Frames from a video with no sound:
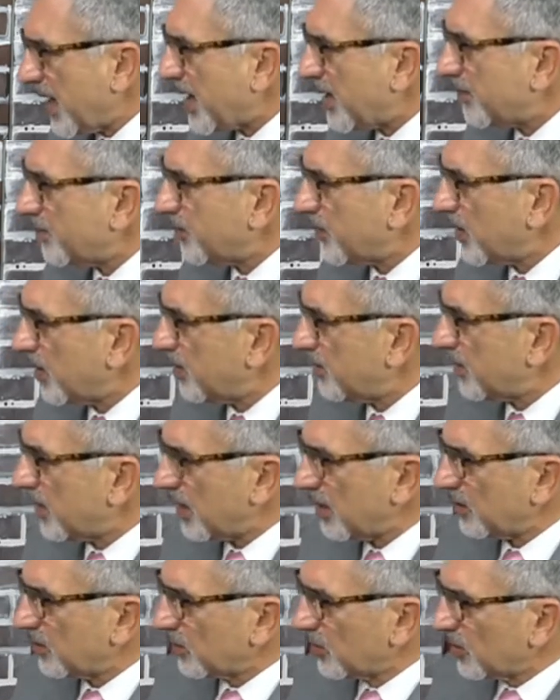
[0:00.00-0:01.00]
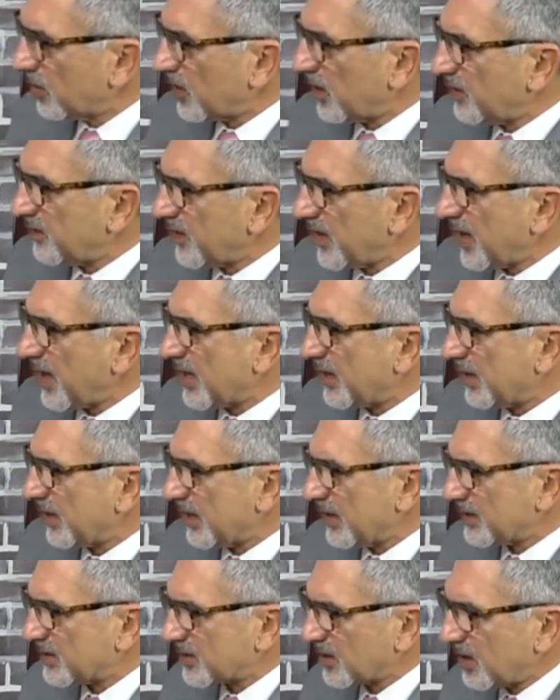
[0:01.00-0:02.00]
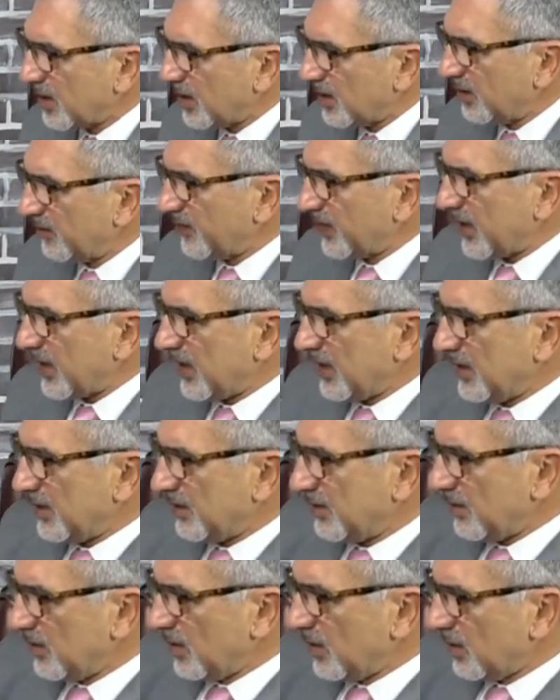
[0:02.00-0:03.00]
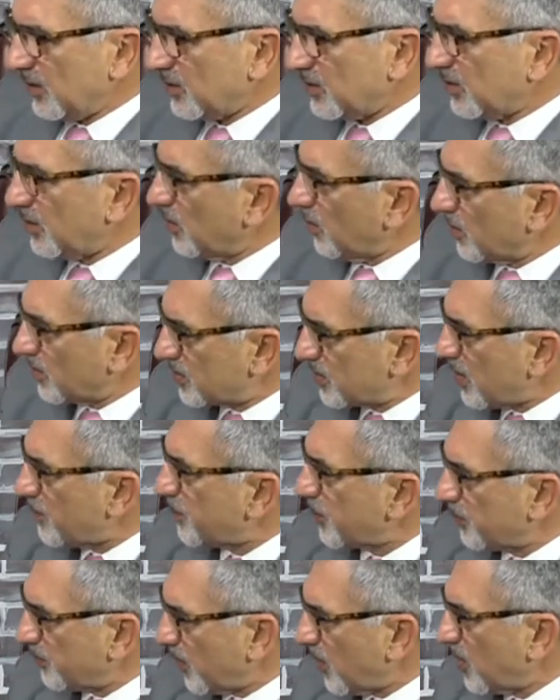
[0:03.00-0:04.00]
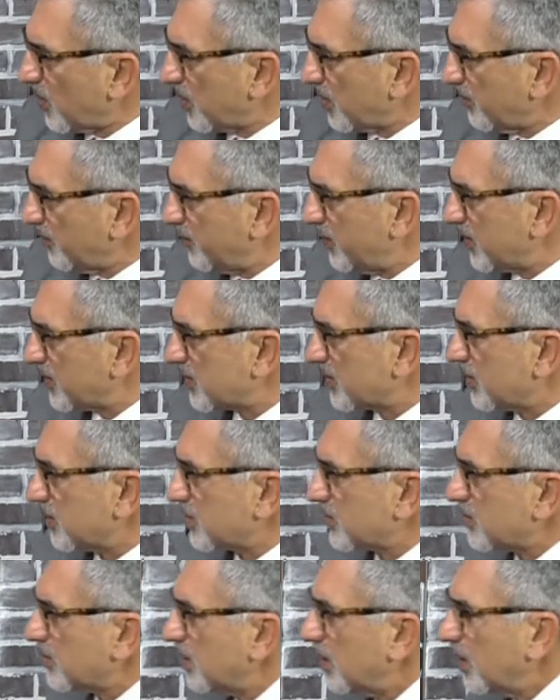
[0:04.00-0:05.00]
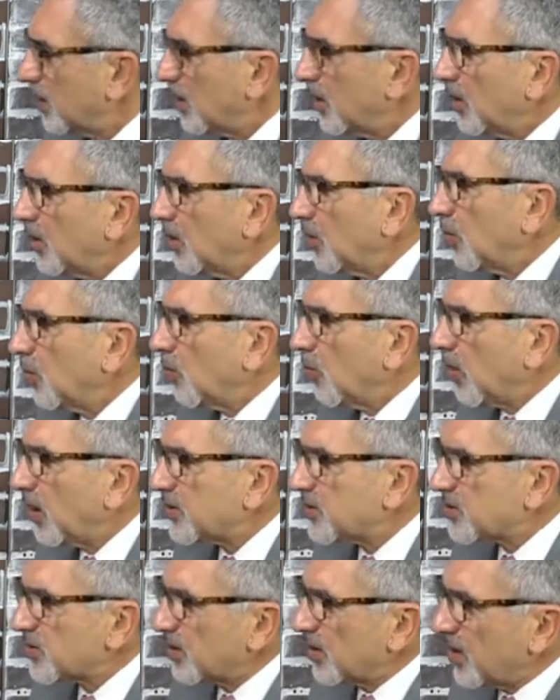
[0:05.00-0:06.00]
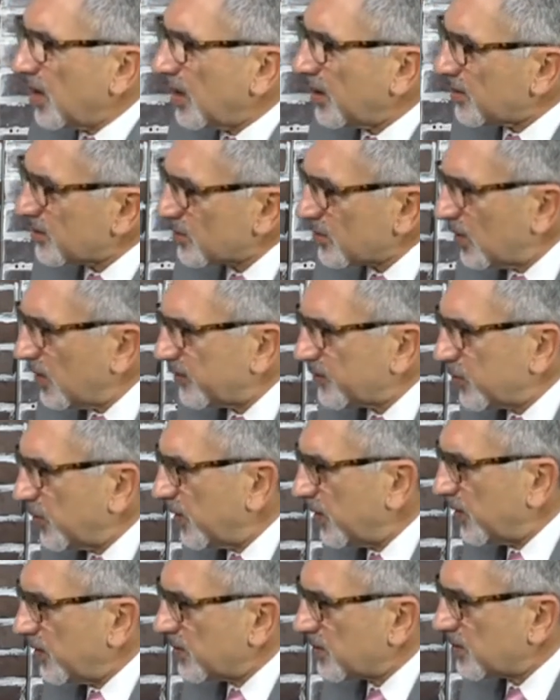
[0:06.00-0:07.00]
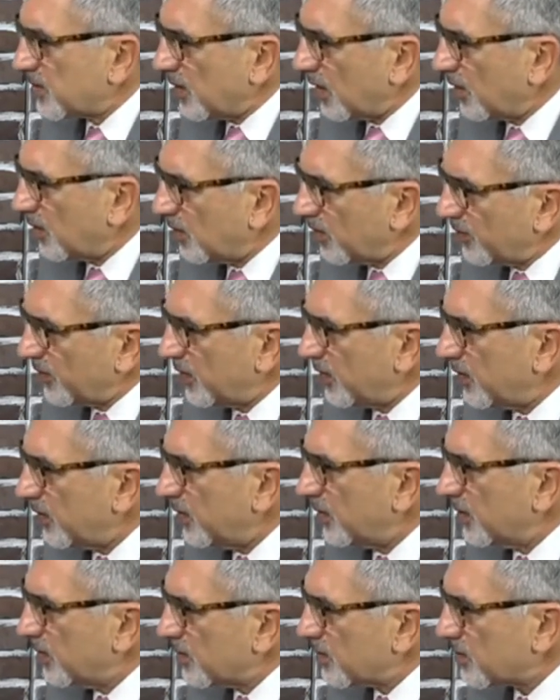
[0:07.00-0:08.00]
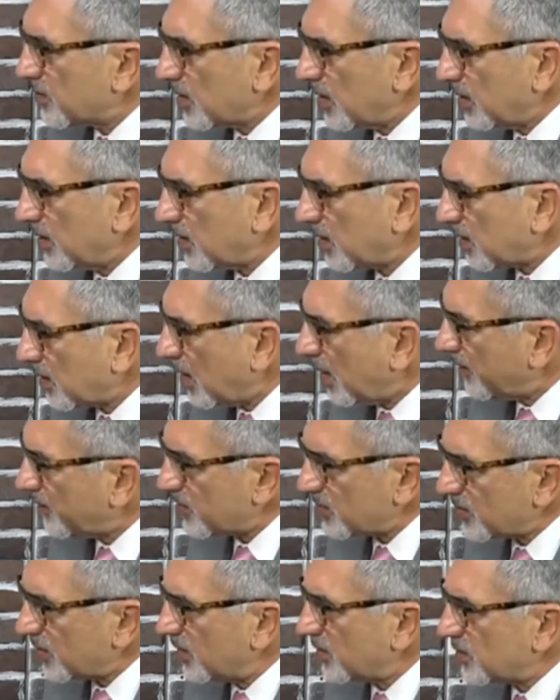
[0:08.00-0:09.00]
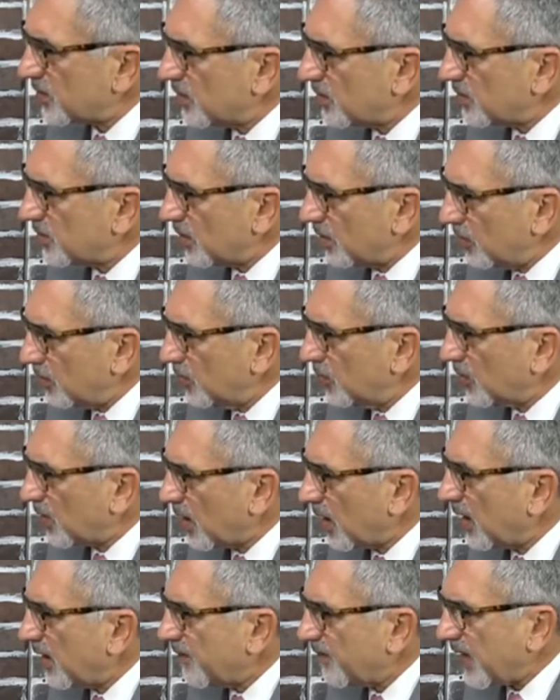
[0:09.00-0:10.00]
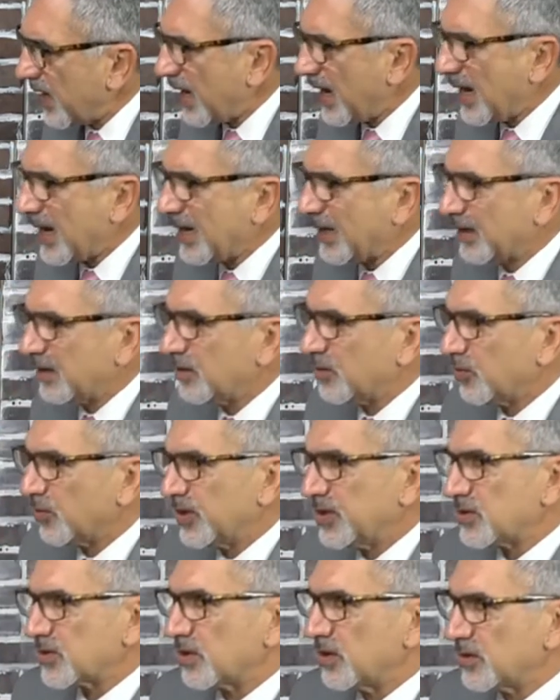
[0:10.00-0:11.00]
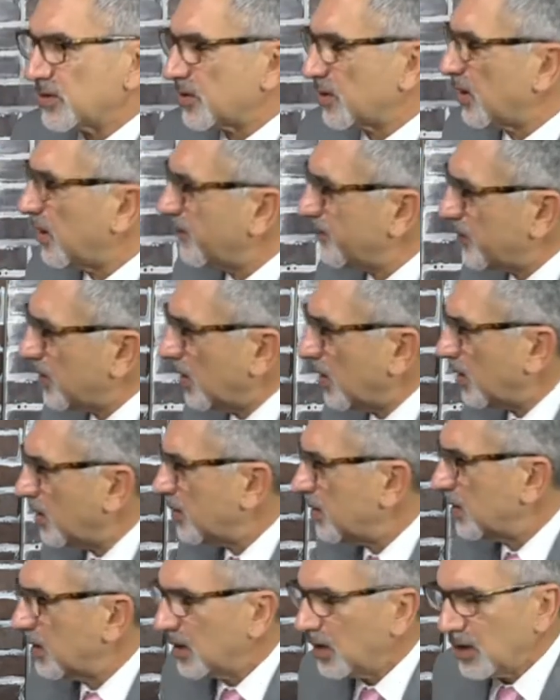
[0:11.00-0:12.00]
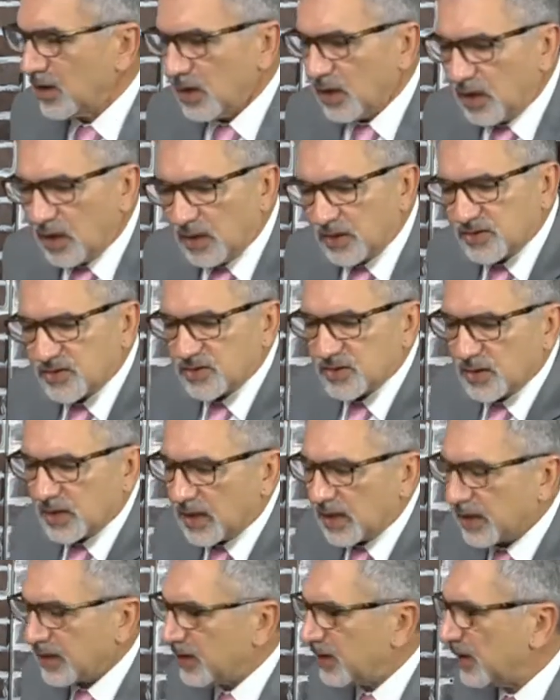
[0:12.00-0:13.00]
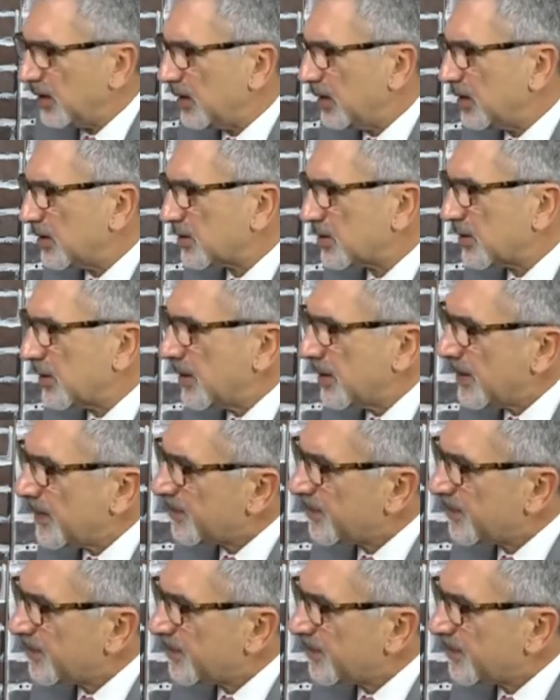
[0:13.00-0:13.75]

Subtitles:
that. They look at that as kind of a separate part of business. What Sonata Software has done over the years, and the conversations that you and I have had, and the research that I've done on Sonata, is